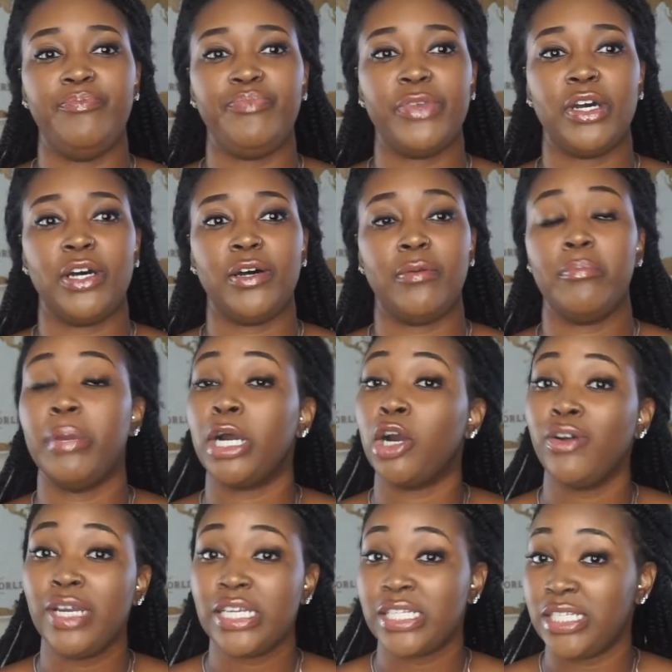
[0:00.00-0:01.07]
But
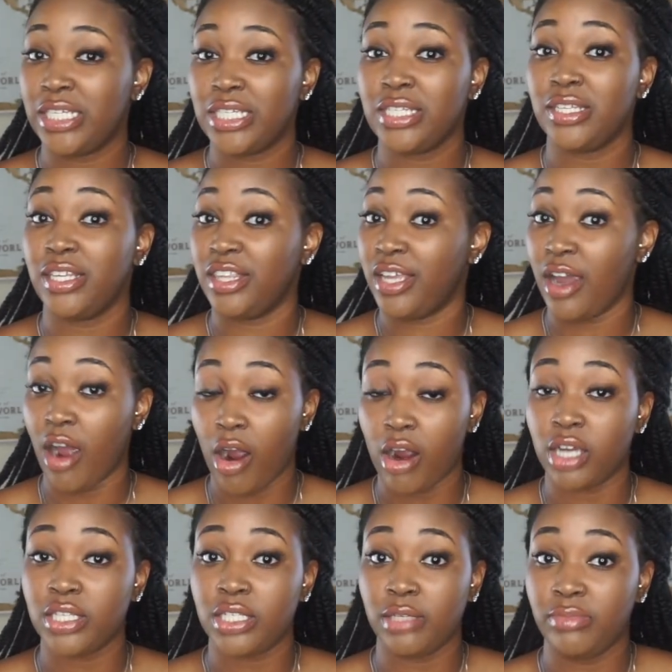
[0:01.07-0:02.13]
Craigslist, there
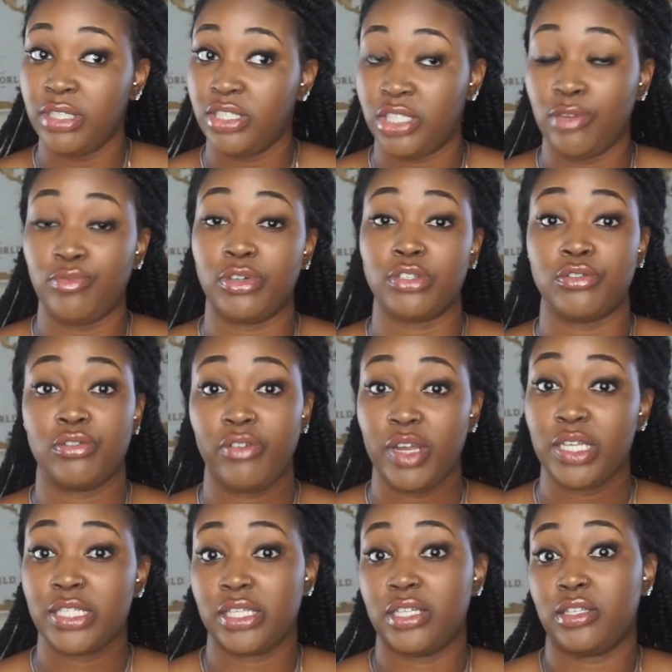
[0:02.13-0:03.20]
are some legit ones on
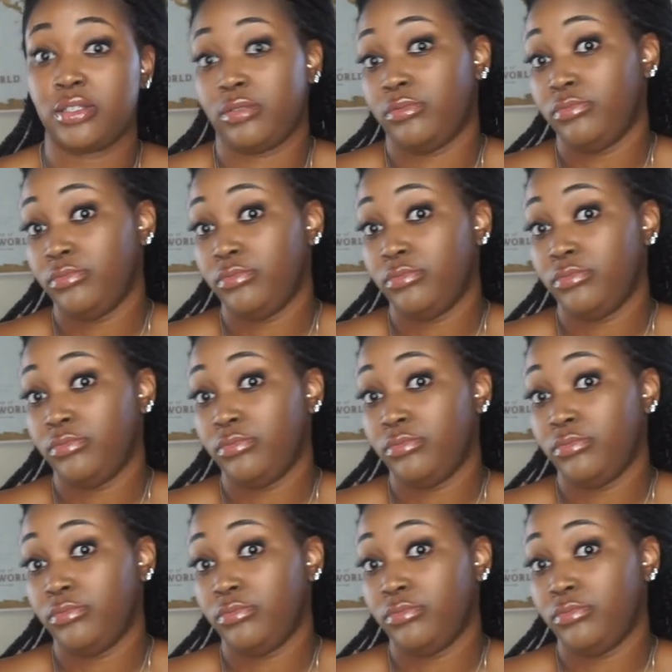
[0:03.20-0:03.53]
Craigslist.